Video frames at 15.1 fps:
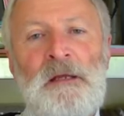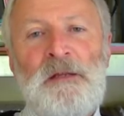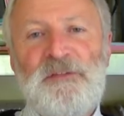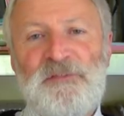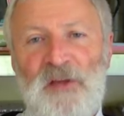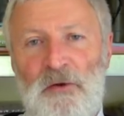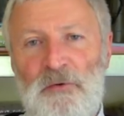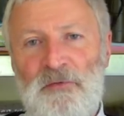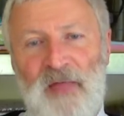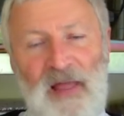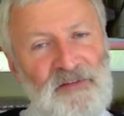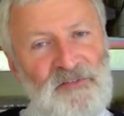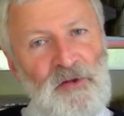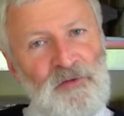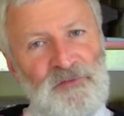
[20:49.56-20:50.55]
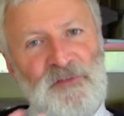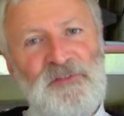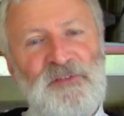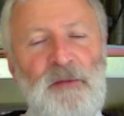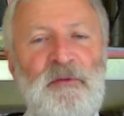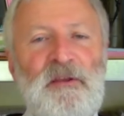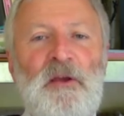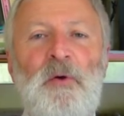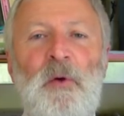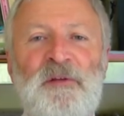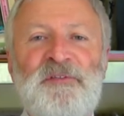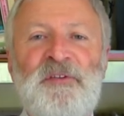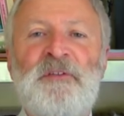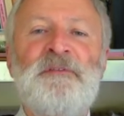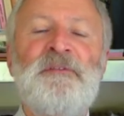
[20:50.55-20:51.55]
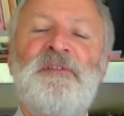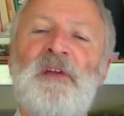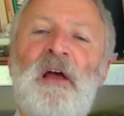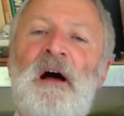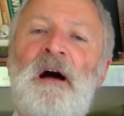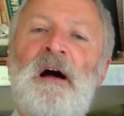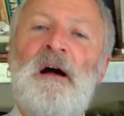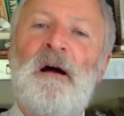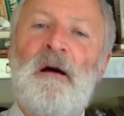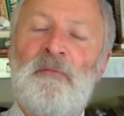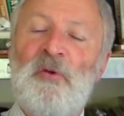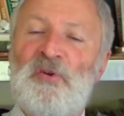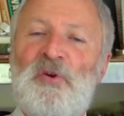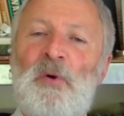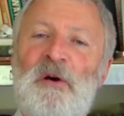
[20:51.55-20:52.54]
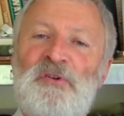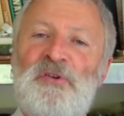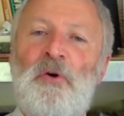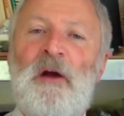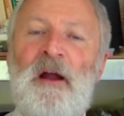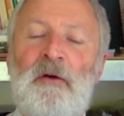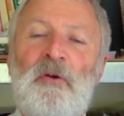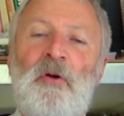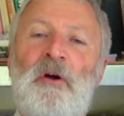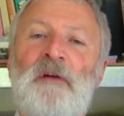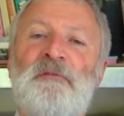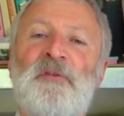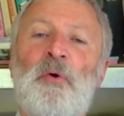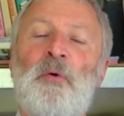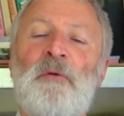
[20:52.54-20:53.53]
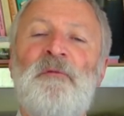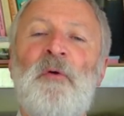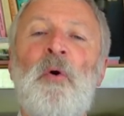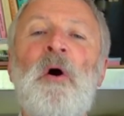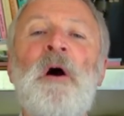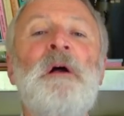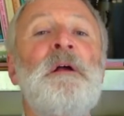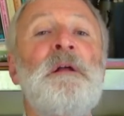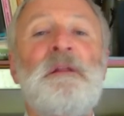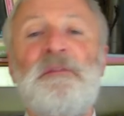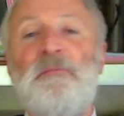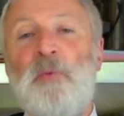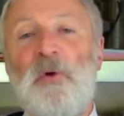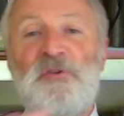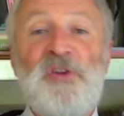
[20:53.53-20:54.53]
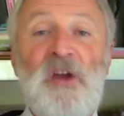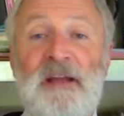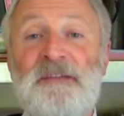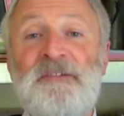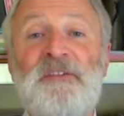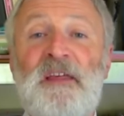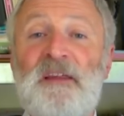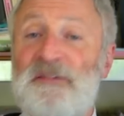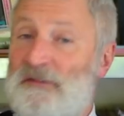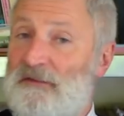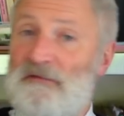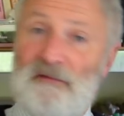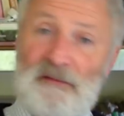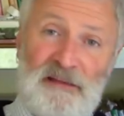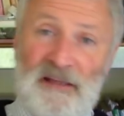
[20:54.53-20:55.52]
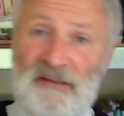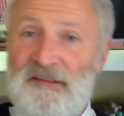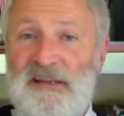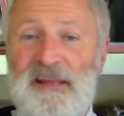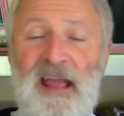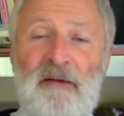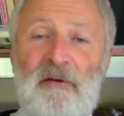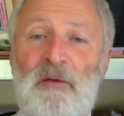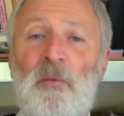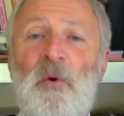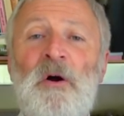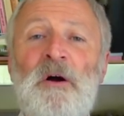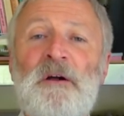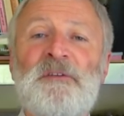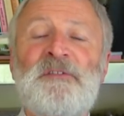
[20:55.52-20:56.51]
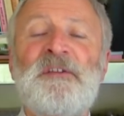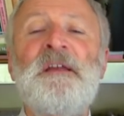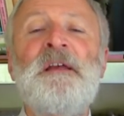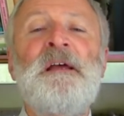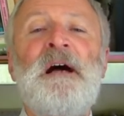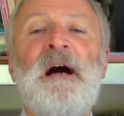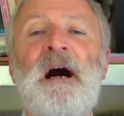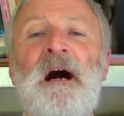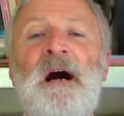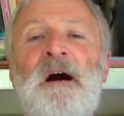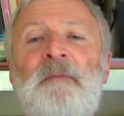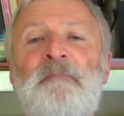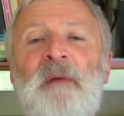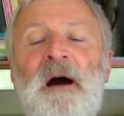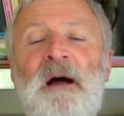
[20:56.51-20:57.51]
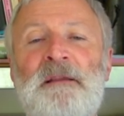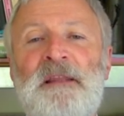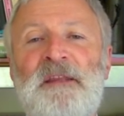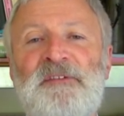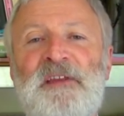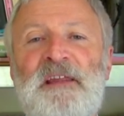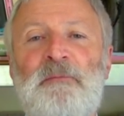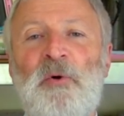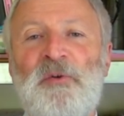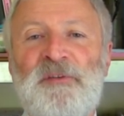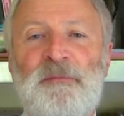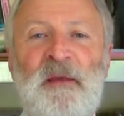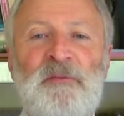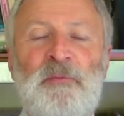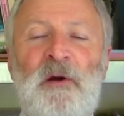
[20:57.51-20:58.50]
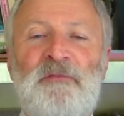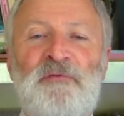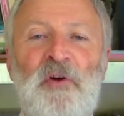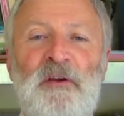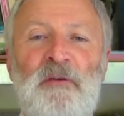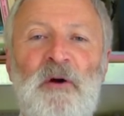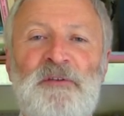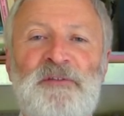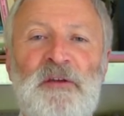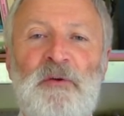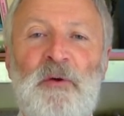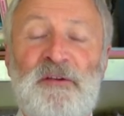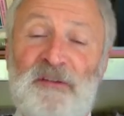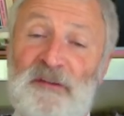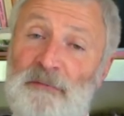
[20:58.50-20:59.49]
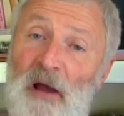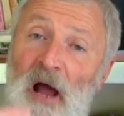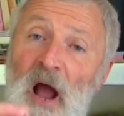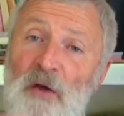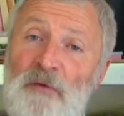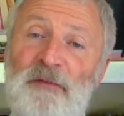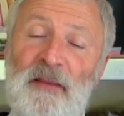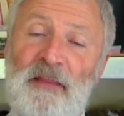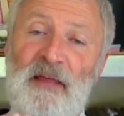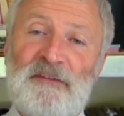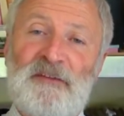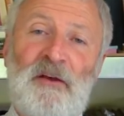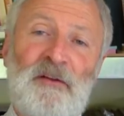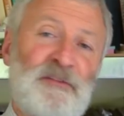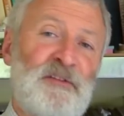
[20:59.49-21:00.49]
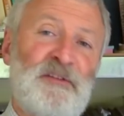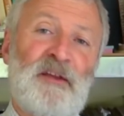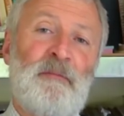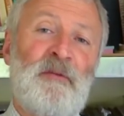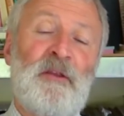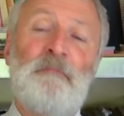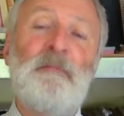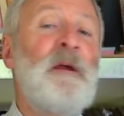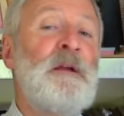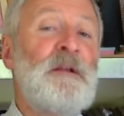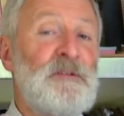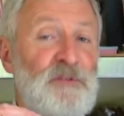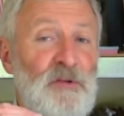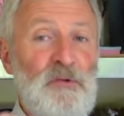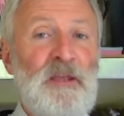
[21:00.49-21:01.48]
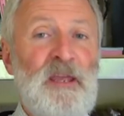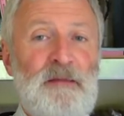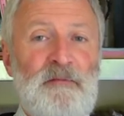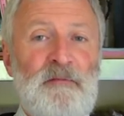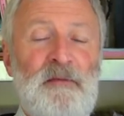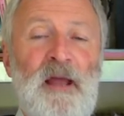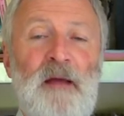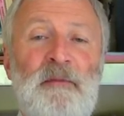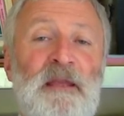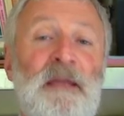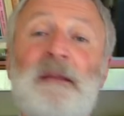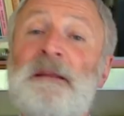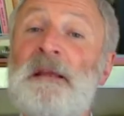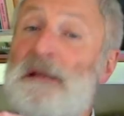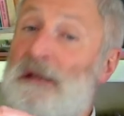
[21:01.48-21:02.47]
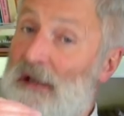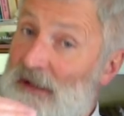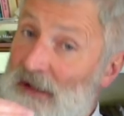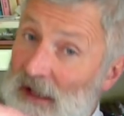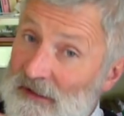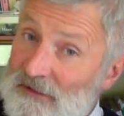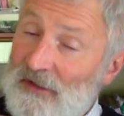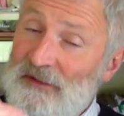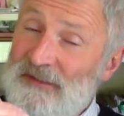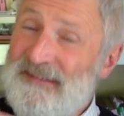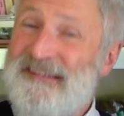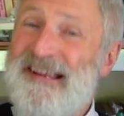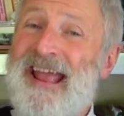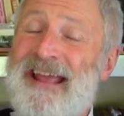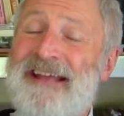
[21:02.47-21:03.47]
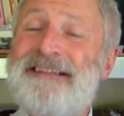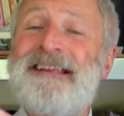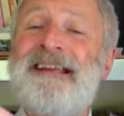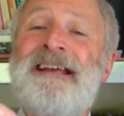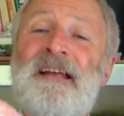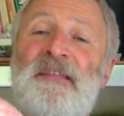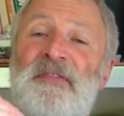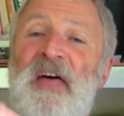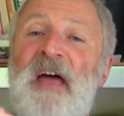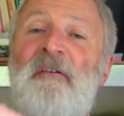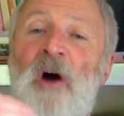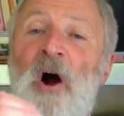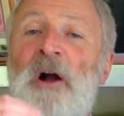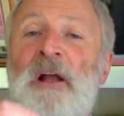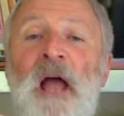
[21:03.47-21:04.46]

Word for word: So that's answered some of your questions. Uh, I'm not quite sure how long I've talked for. We'll change this. Let's see how it works. Um, and let's see what's the best way of trying to answer your questions. But hopefully that's answered some of them. Do keep them coming in. And as I said, there are